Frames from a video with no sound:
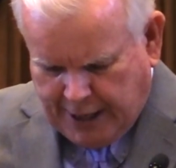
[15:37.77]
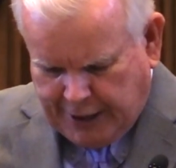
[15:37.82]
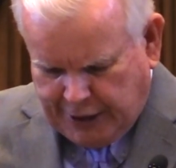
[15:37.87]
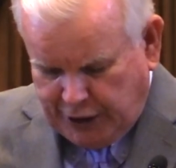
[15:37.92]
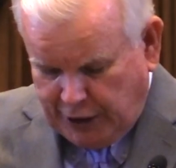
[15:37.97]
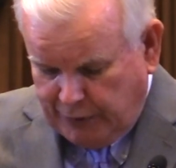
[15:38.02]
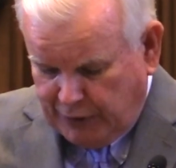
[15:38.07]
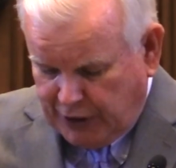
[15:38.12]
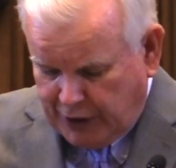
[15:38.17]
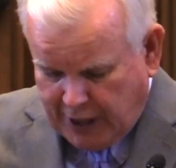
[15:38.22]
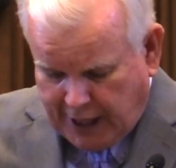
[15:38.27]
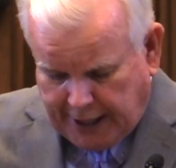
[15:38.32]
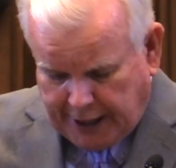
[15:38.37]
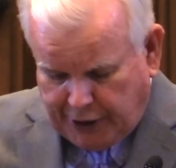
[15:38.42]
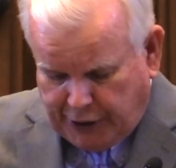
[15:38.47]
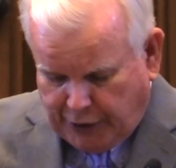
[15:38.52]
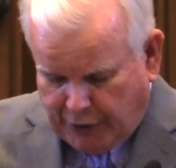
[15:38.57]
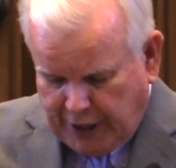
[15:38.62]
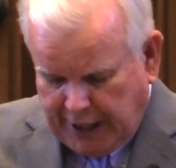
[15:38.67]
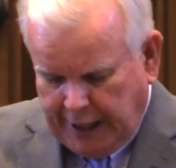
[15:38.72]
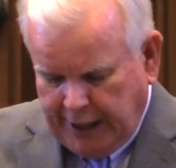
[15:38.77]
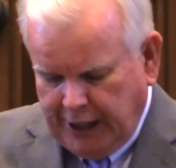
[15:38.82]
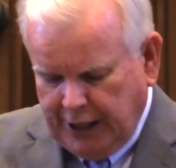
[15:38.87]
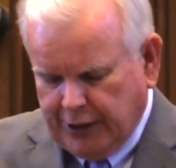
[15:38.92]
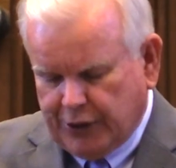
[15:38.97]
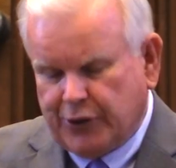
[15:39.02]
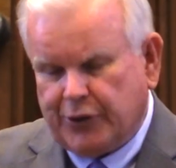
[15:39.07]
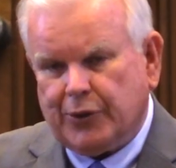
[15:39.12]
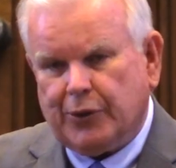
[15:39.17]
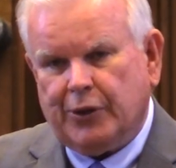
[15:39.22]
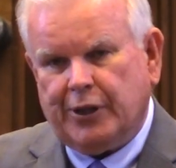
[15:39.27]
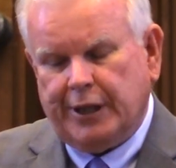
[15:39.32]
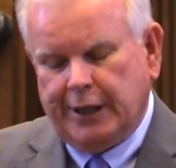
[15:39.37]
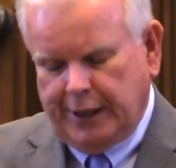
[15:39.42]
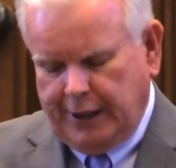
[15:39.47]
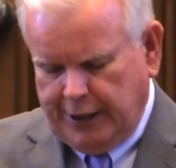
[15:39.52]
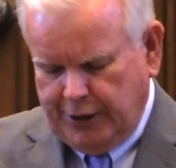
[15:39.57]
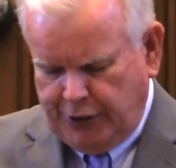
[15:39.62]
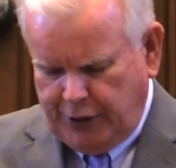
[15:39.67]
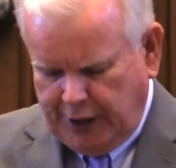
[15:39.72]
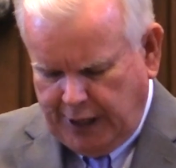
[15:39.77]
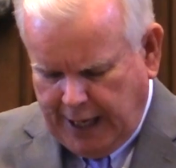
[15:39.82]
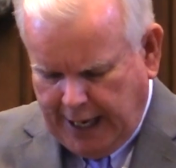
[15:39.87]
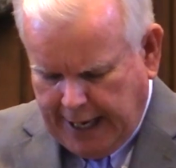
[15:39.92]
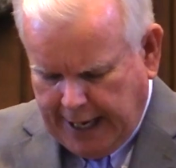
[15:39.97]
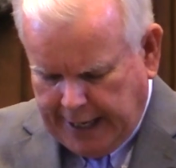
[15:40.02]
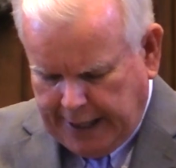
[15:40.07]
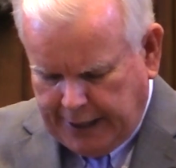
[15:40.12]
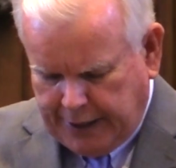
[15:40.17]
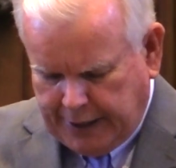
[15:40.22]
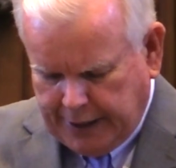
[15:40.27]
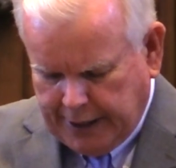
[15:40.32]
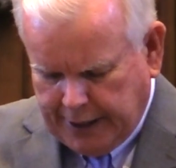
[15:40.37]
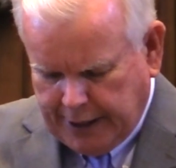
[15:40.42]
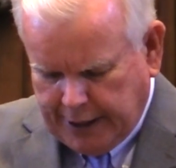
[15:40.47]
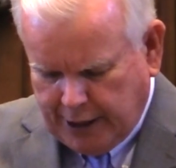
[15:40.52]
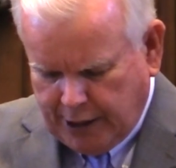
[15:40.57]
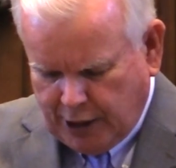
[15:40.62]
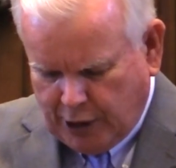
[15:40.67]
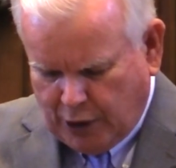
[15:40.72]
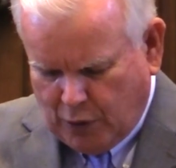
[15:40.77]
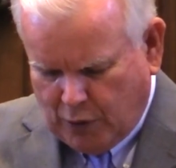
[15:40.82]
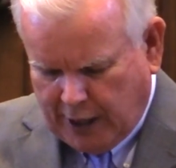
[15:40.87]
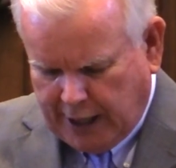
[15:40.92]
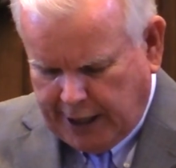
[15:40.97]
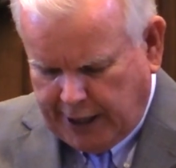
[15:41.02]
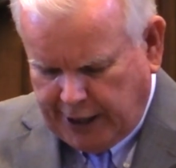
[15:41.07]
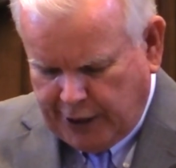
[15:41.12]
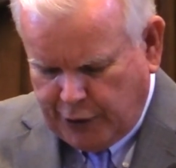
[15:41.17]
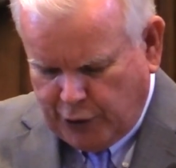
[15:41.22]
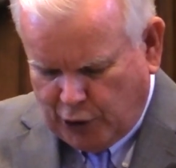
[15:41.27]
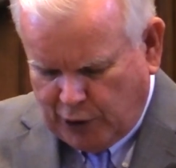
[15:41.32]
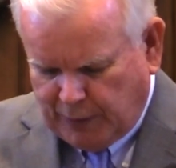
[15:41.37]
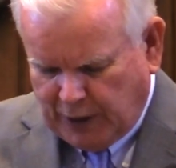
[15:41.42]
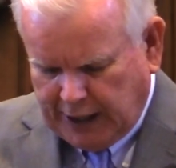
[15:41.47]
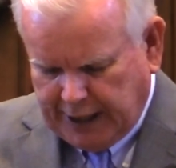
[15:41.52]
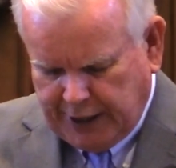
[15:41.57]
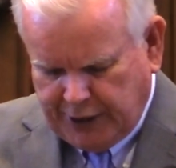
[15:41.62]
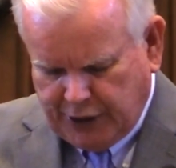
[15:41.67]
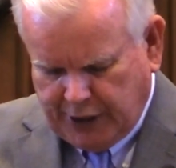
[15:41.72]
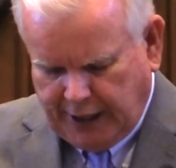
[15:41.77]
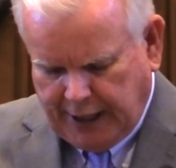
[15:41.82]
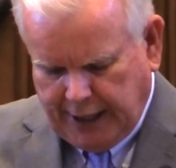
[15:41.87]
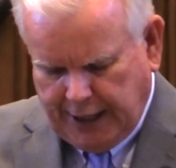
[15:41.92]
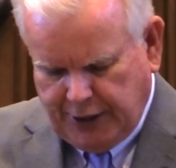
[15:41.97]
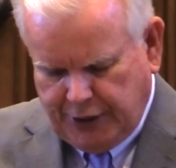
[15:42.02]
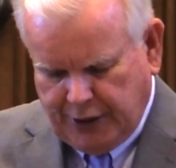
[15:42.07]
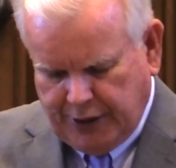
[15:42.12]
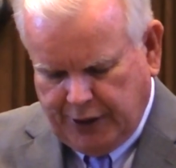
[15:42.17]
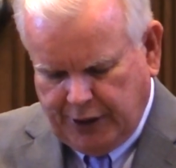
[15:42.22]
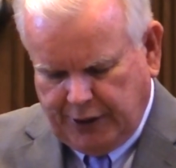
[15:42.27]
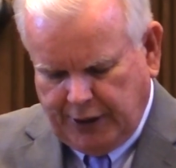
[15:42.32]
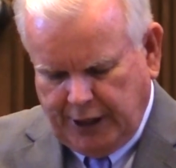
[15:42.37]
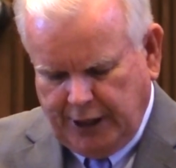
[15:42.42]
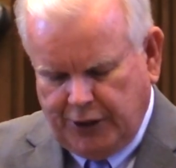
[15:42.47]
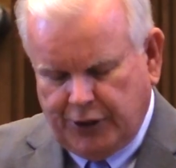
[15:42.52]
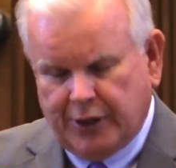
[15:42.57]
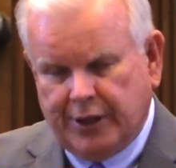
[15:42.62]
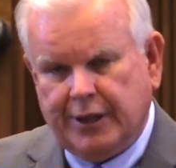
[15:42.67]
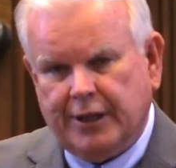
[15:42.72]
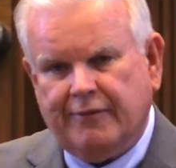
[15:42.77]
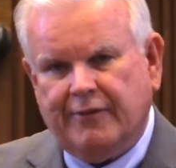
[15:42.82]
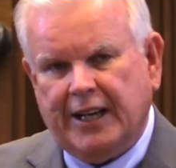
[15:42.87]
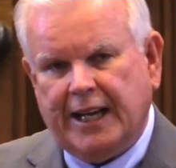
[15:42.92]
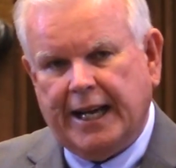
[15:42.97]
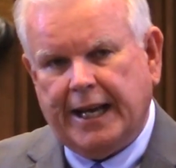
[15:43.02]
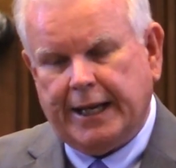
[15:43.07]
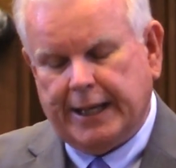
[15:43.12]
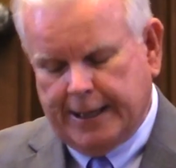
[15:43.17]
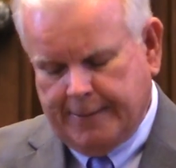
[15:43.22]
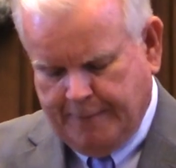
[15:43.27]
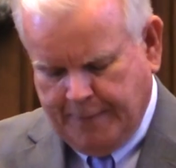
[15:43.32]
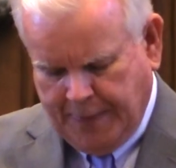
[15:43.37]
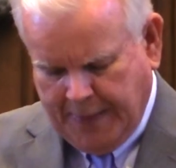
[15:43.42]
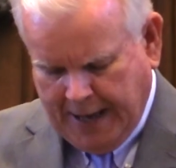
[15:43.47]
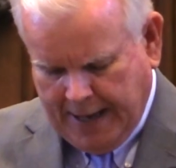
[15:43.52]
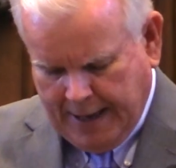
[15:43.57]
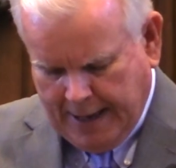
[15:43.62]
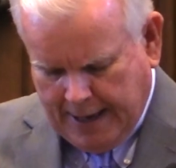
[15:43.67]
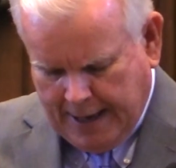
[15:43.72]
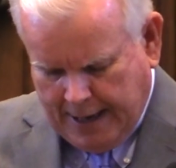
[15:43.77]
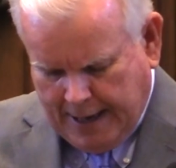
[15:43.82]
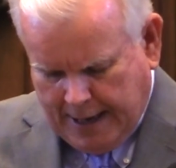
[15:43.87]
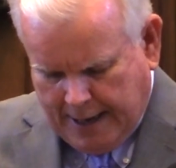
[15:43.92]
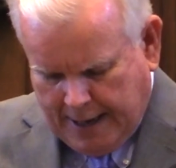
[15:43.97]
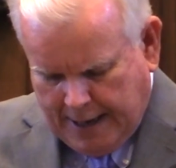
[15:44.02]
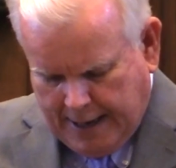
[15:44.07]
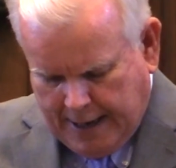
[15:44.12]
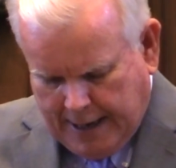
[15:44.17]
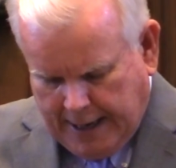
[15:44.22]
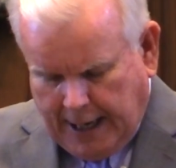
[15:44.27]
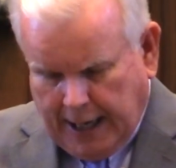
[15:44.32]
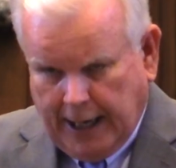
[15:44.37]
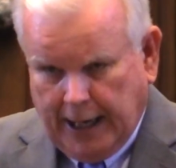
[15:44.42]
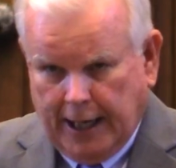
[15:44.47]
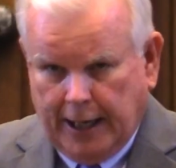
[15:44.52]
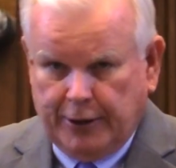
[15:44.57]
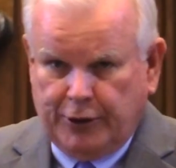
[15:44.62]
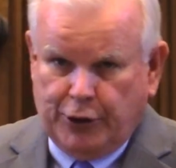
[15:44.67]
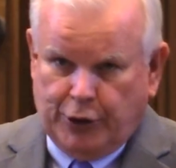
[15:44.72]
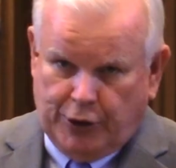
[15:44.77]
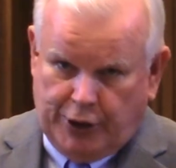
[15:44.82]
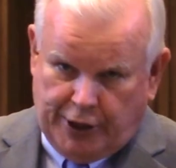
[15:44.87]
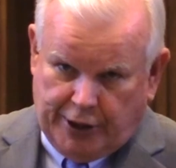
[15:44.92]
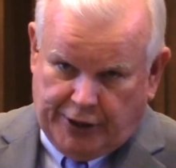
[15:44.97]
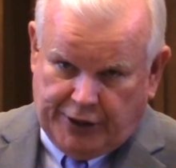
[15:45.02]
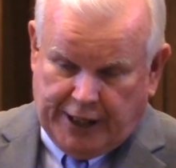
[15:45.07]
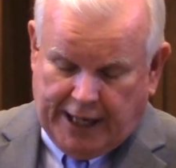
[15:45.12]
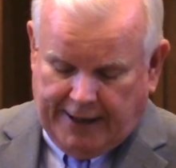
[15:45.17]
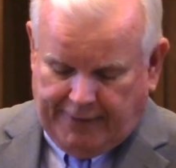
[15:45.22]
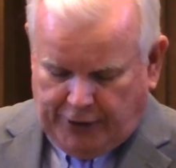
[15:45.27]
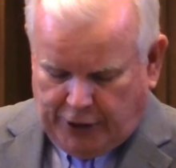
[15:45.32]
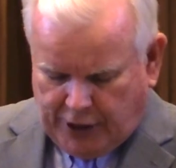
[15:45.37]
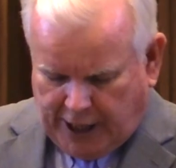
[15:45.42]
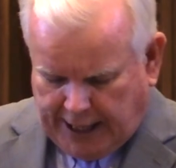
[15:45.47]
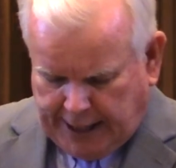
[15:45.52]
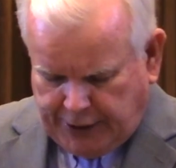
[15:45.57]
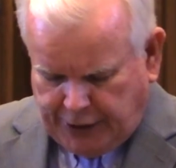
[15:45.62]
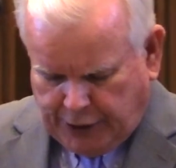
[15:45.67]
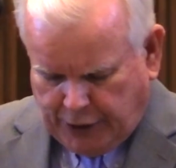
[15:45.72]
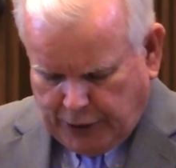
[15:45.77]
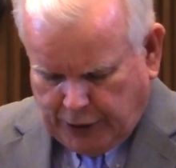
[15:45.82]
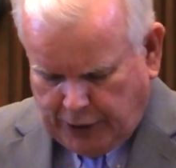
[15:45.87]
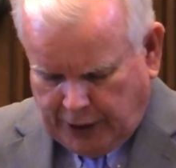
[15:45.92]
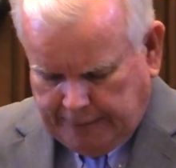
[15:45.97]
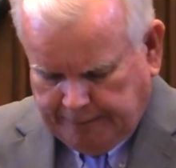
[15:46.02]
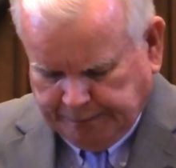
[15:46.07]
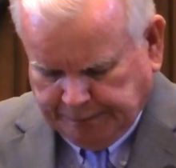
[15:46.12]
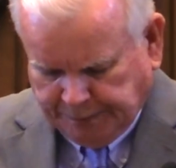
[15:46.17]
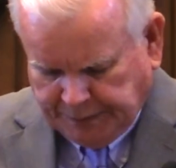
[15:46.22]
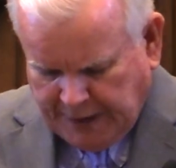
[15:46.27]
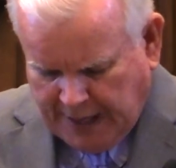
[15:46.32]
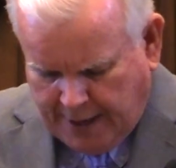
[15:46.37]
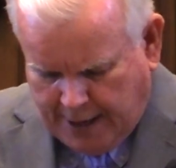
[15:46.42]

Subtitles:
She was not a trained historian, as she had acquired a normal education to teach in Nevada 2 years after high school.